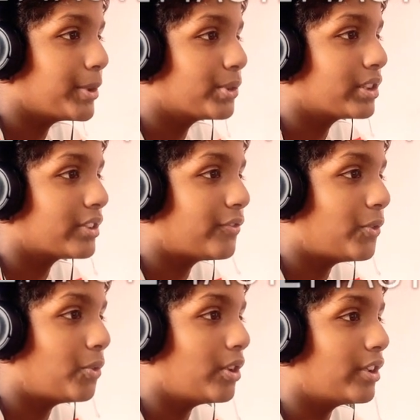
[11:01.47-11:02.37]
music
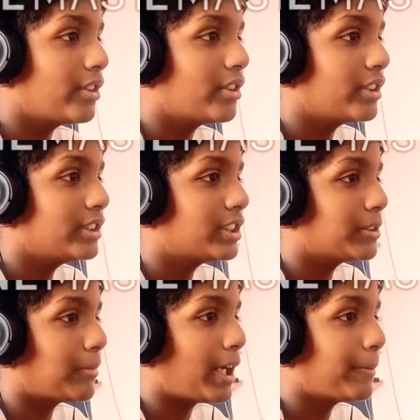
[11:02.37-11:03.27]
folder, this
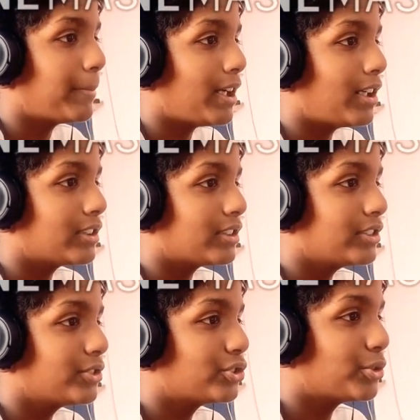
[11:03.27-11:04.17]
is my path,
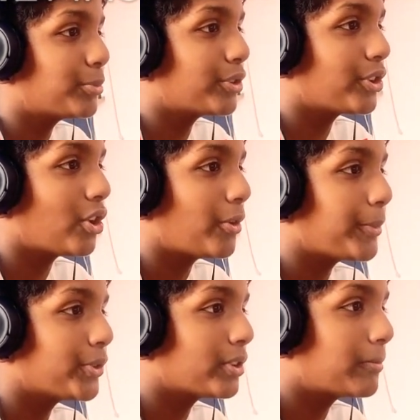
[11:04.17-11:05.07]
you should put your
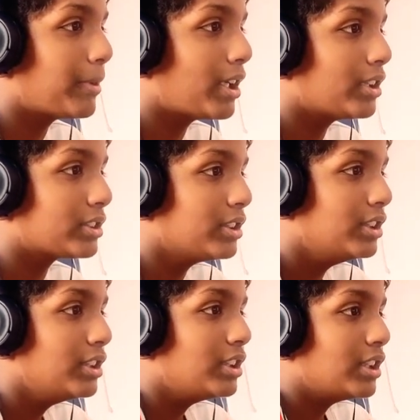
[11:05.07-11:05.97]
music path,
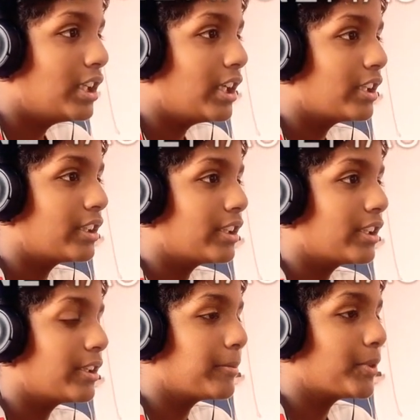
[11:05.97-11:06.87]
and
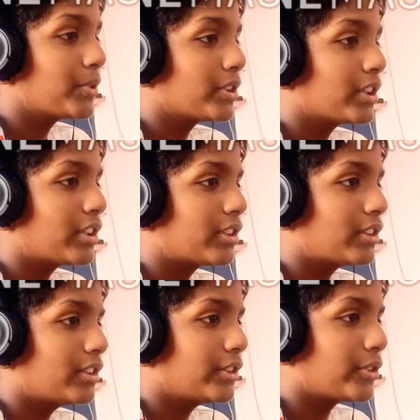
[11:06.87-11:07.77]
then music,
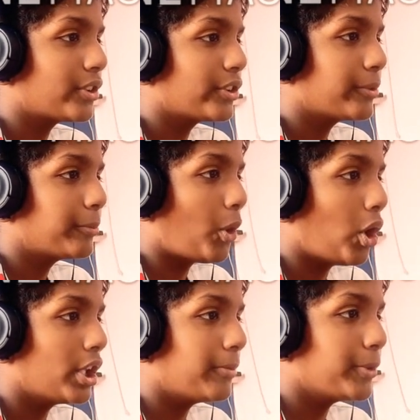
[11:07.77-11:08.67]

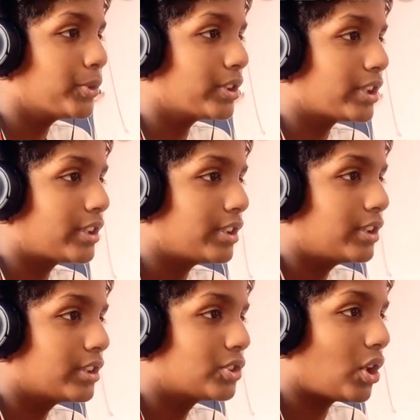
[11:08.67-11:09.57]
all the music
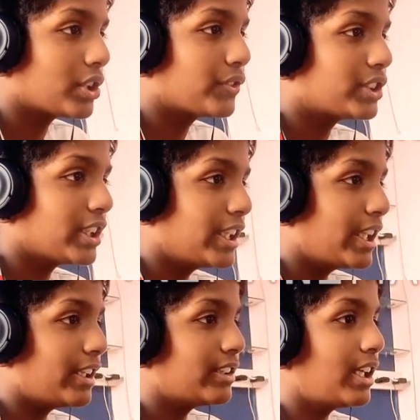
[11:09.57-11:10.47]
songs which are
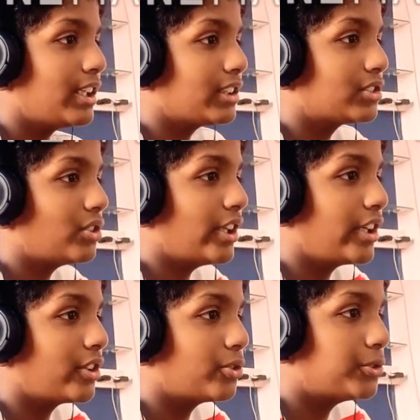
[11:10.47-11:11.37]
there in that is going
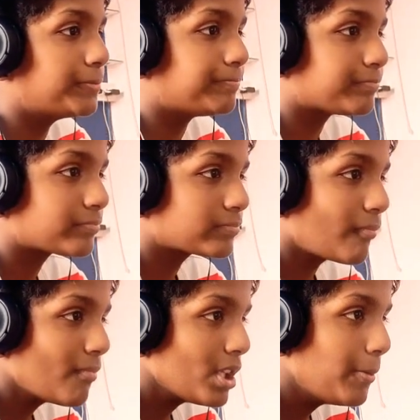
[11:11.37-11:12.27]
to
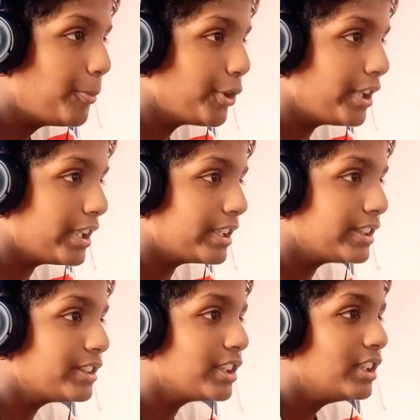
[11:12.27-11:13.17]
put in a
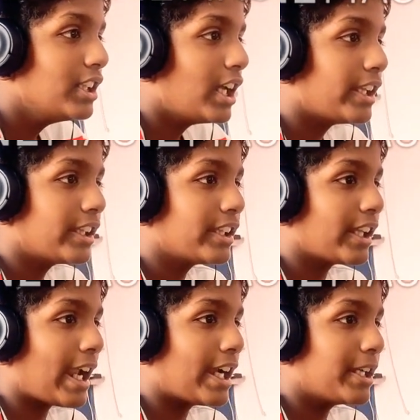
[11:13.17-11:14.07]
list, and then
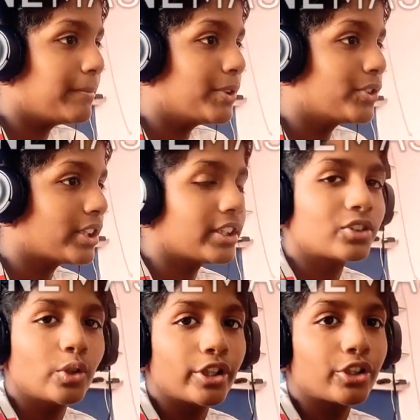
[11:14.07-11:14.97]
random music is
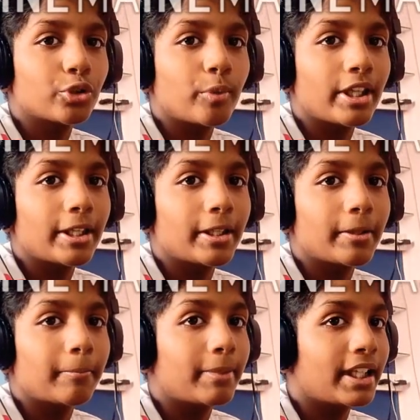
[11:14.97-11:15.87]
going to be
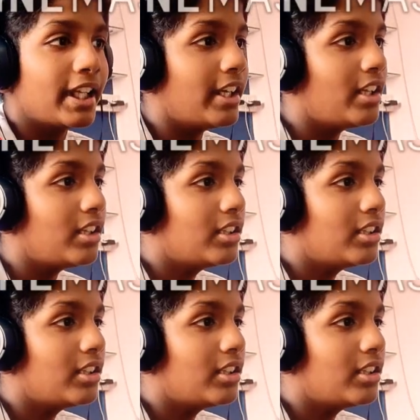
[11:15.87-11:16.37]
played.